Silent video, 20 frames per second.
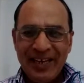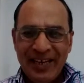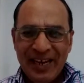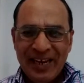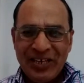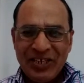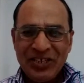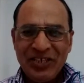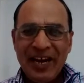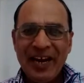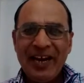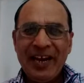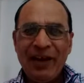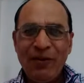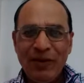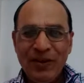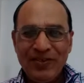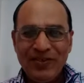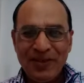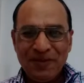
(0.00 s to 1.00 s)
each and
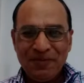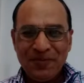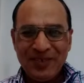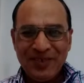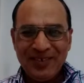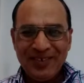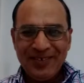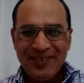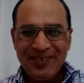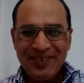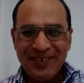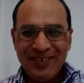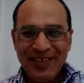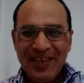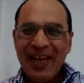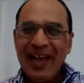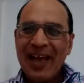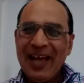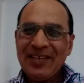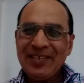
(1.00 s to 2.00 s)
every substance
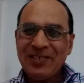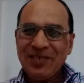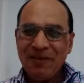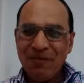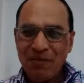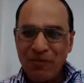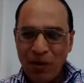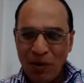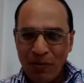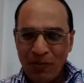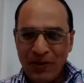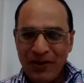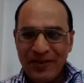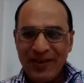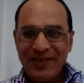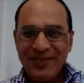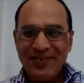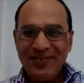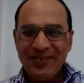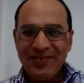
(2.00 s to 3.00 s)
has some
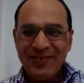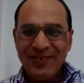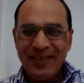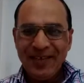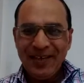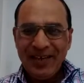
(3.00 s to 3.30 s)
properties,